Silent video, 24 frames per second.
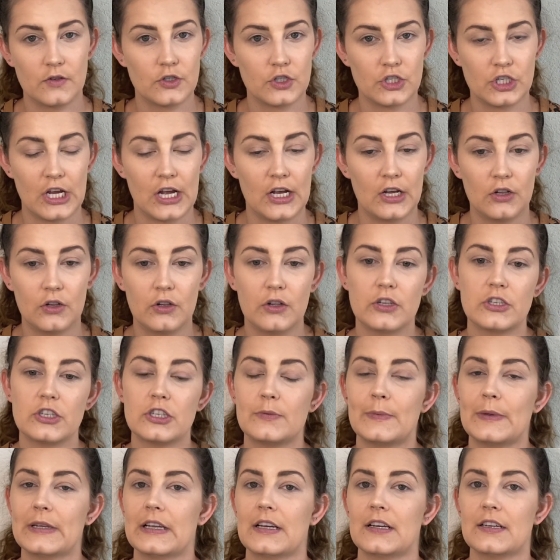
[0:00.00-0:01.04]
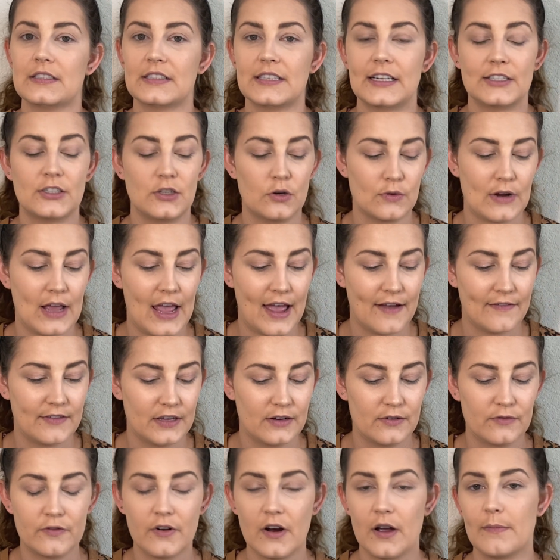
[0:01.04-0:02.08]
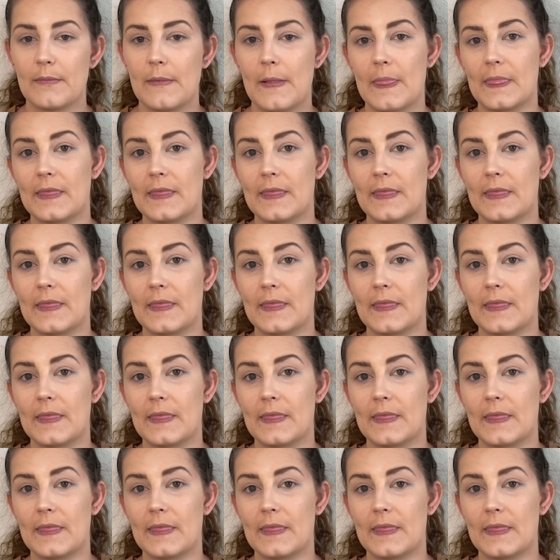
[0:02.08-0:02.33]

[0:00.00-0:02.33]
gel just because I don't have it from